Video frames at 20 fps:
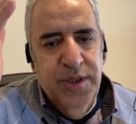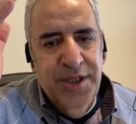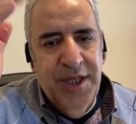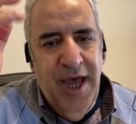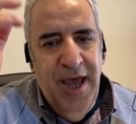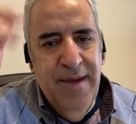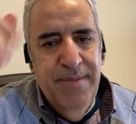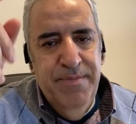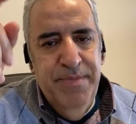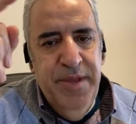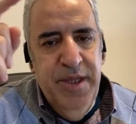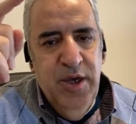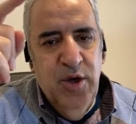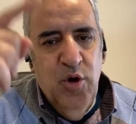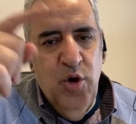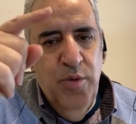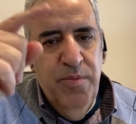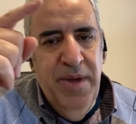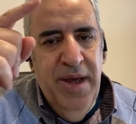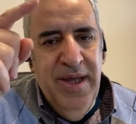type the
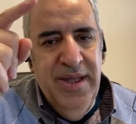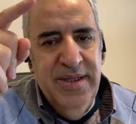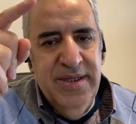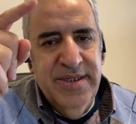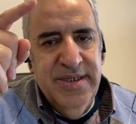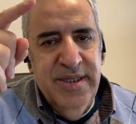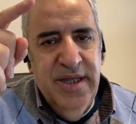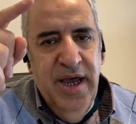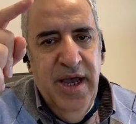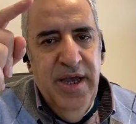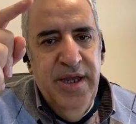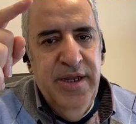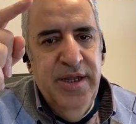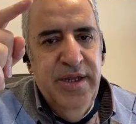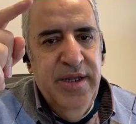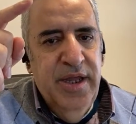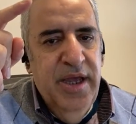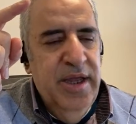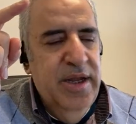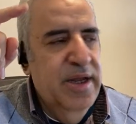commands line
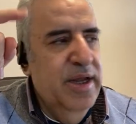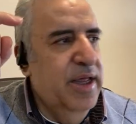in